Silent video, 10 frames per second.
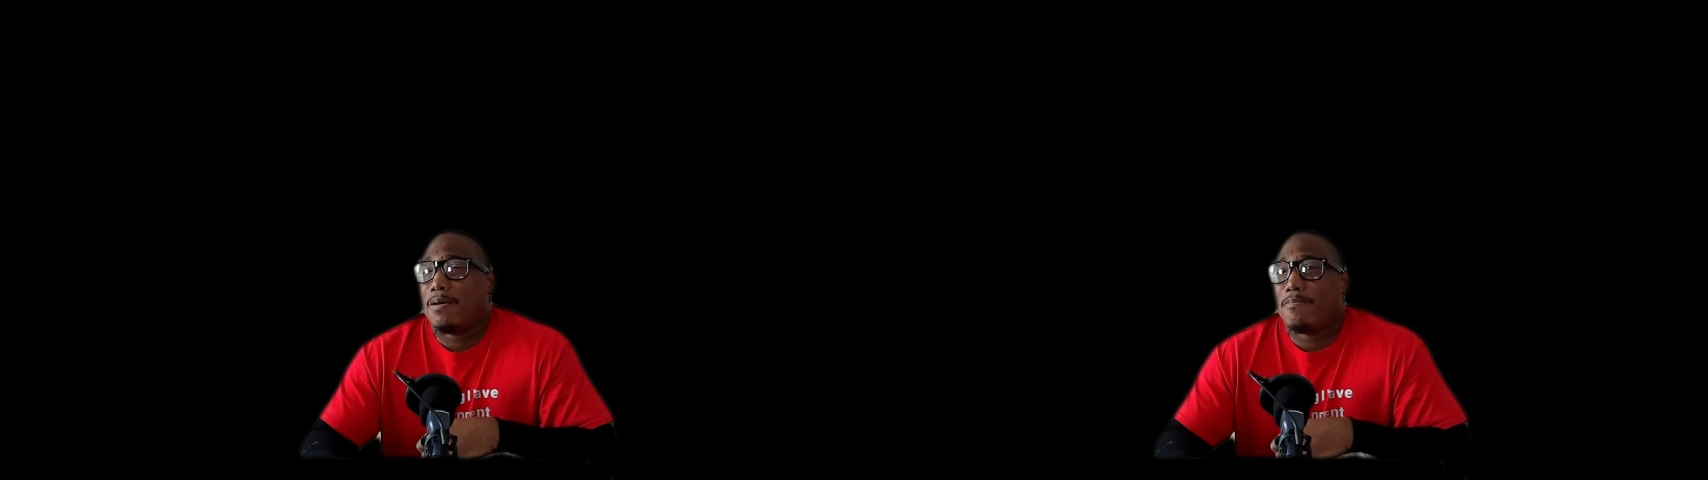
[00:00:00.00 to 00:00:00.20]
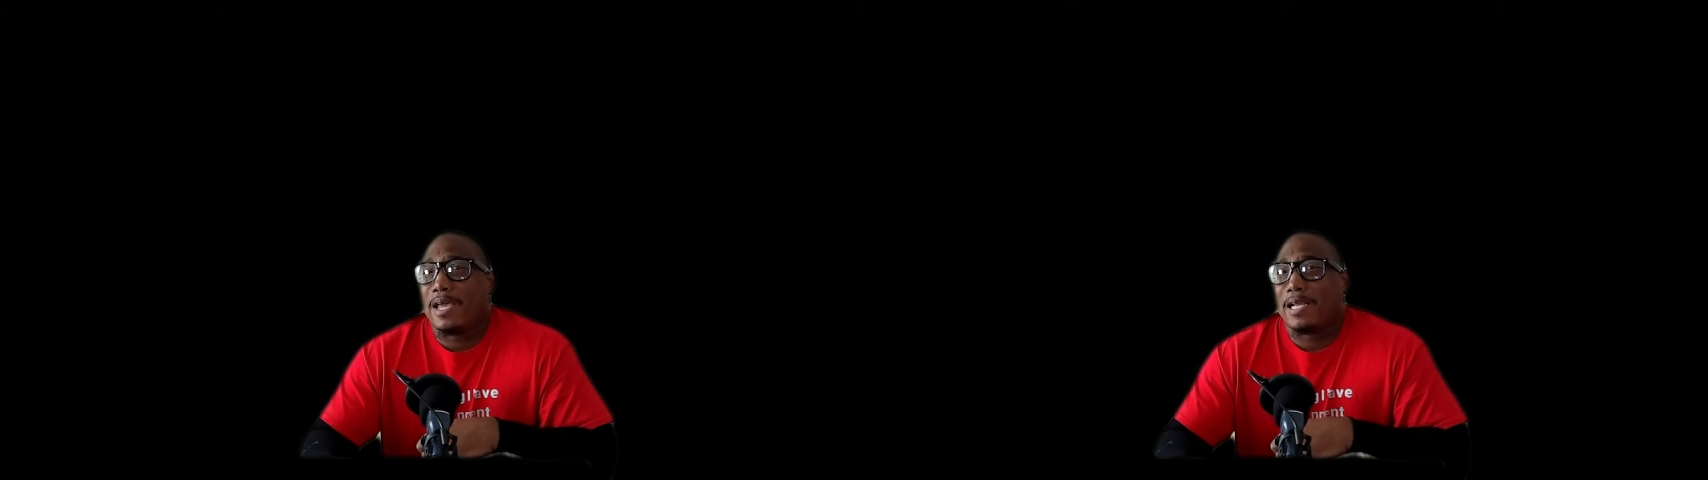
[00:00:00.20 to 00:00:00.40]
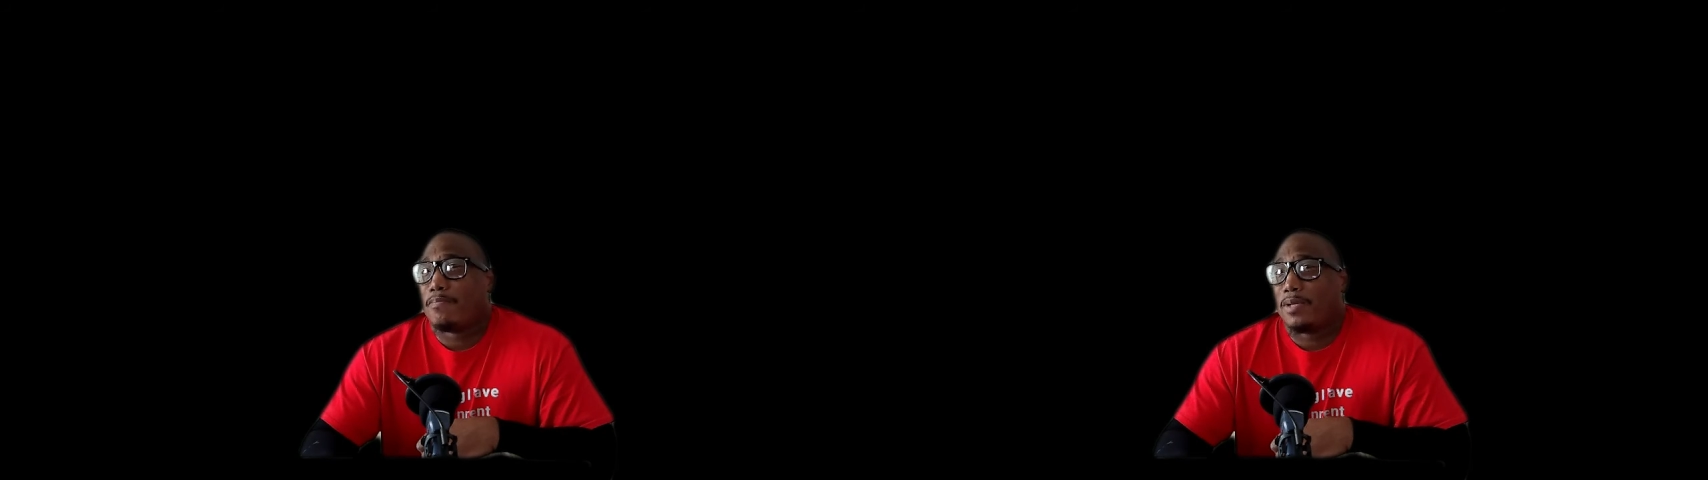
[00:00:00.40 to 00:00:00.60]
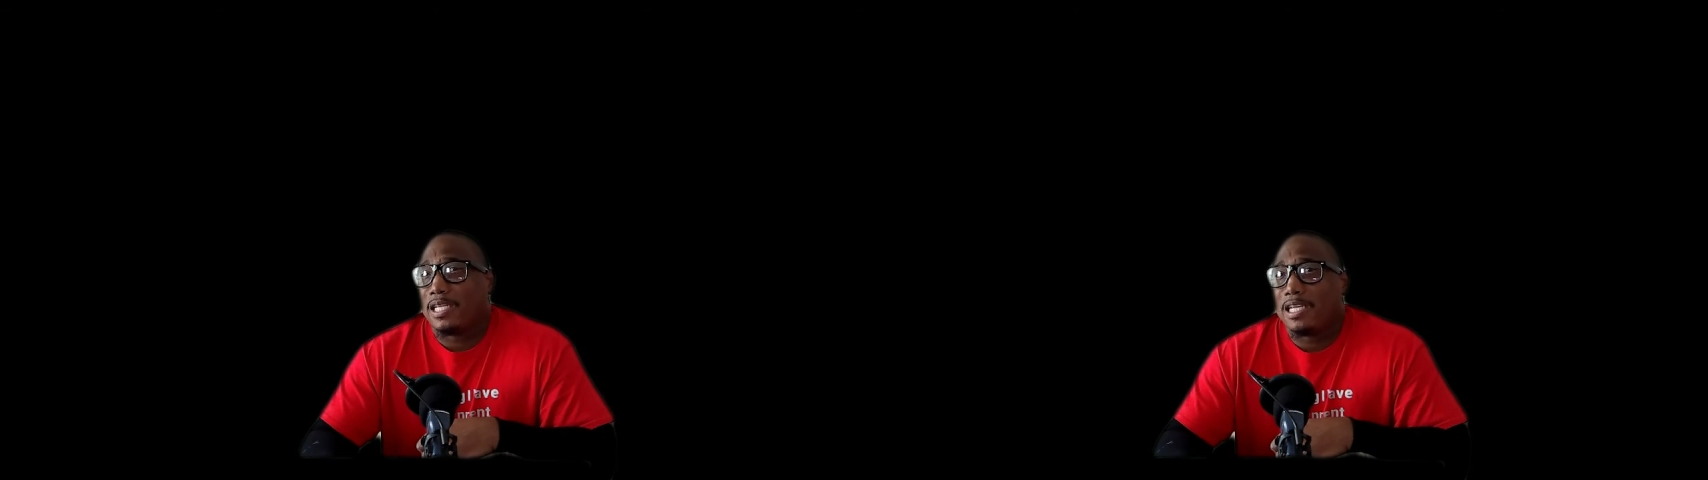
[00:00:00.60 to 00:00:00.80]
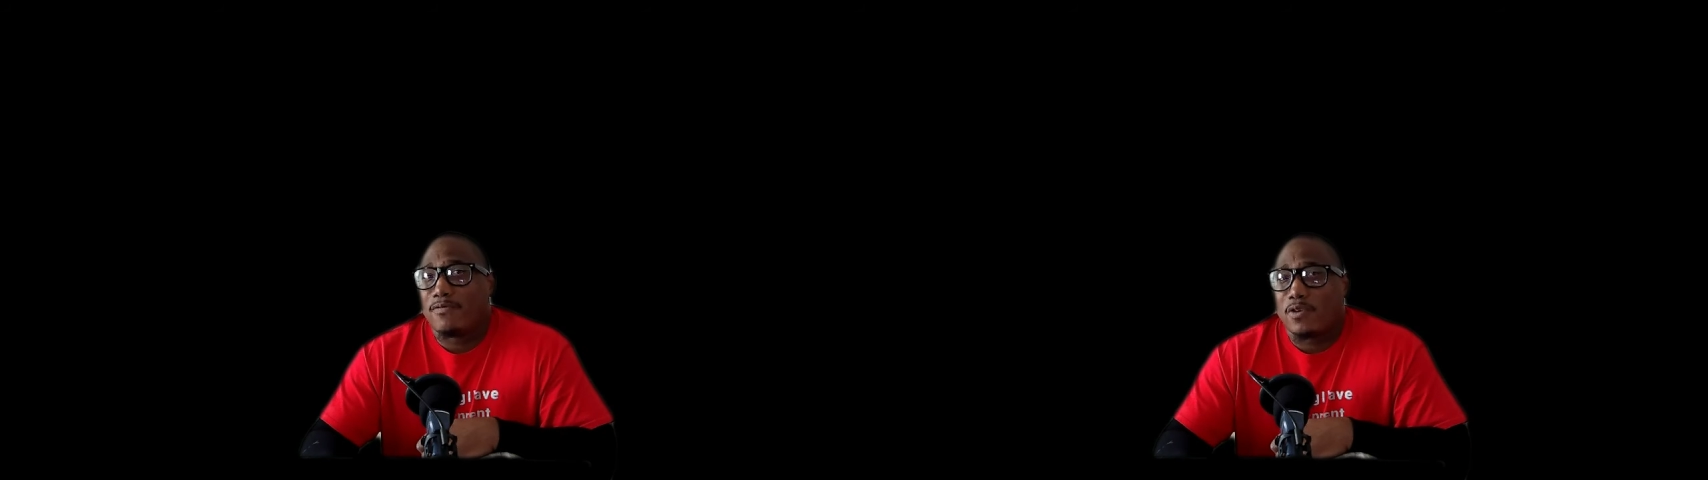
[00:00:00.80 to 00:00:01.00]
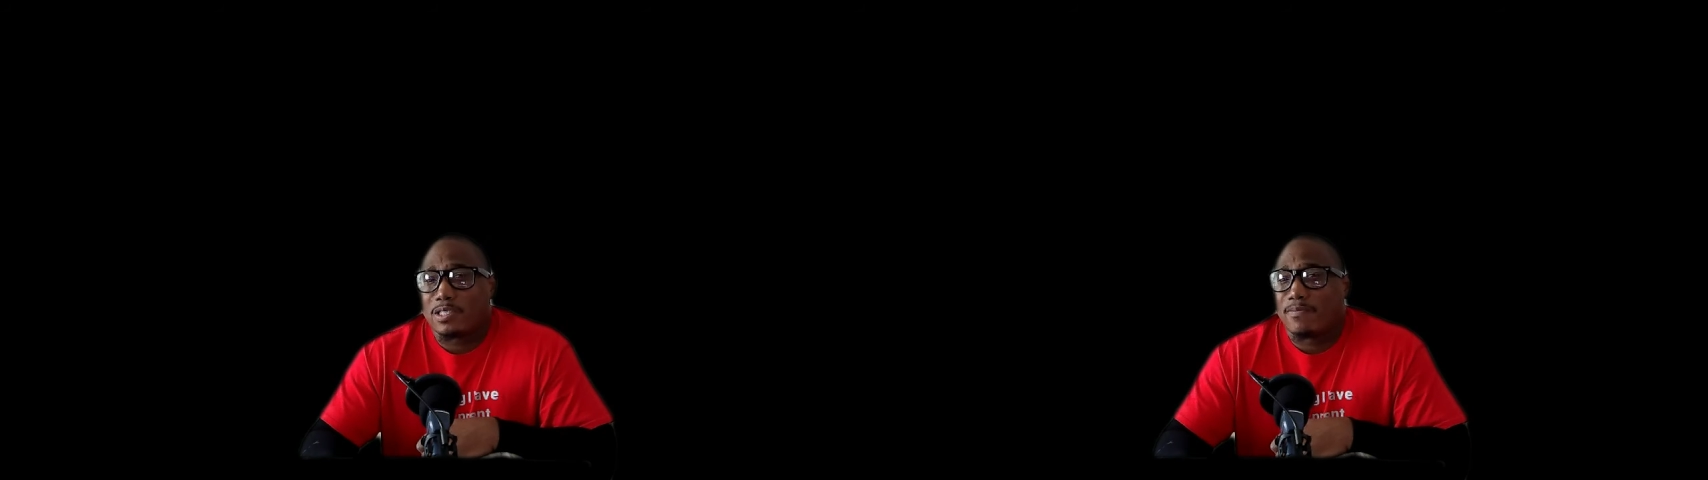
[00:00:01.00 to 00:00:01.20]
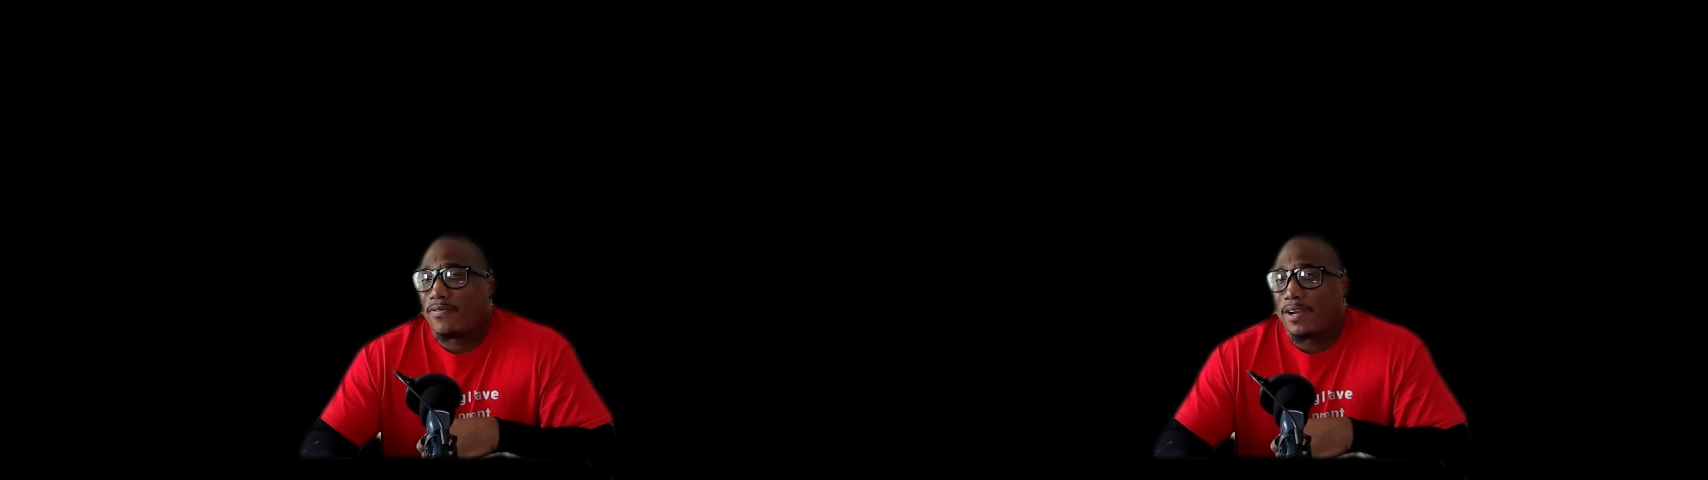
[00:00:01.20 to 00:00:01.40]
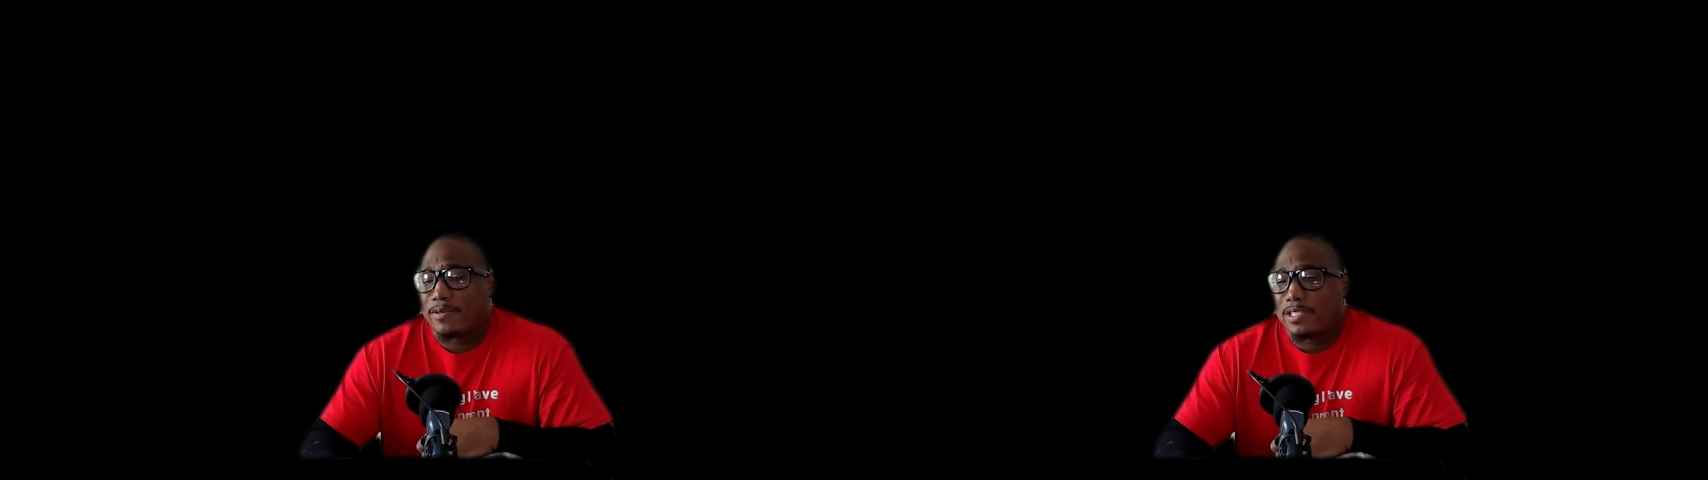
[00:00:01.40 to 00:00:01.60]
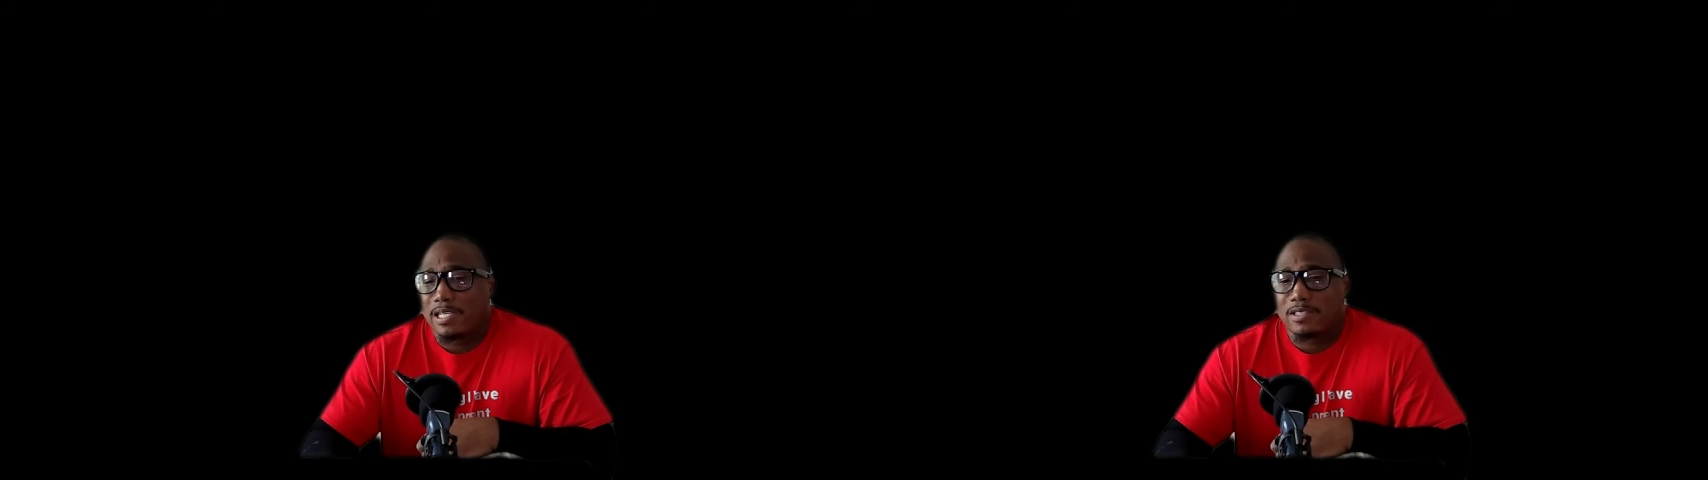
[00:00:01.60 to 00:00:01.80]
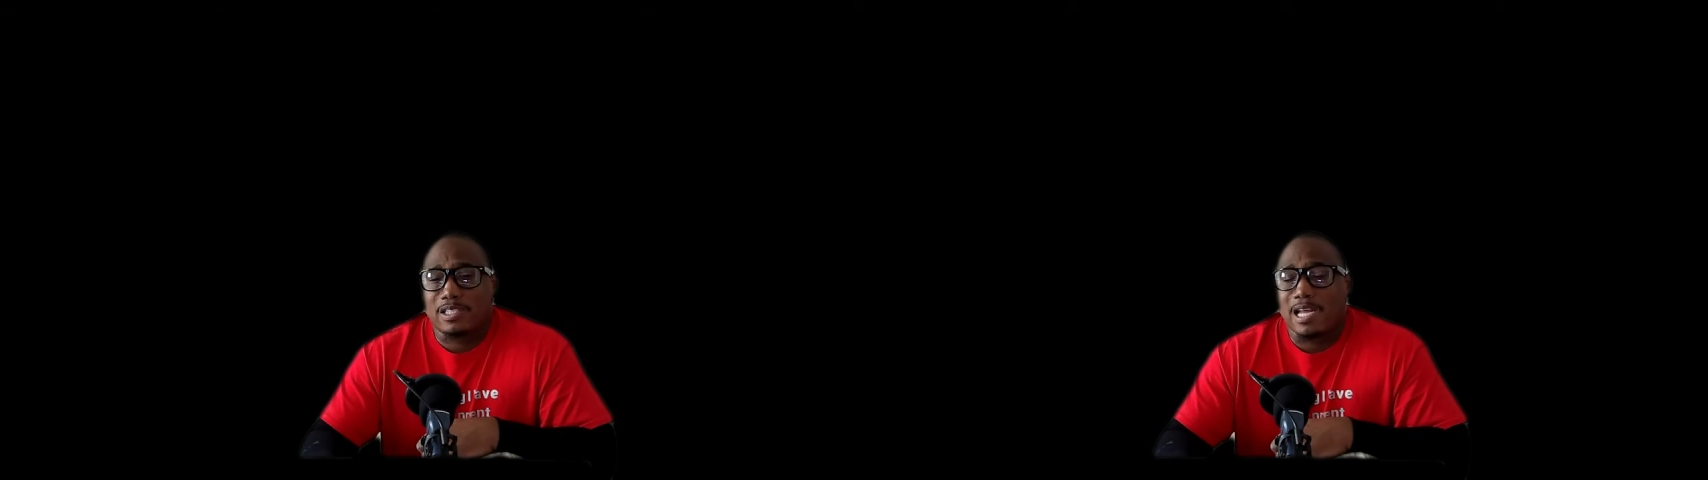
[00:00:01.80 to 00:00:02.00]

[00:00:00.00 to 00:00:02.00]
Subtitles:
make-believe or some fairy tales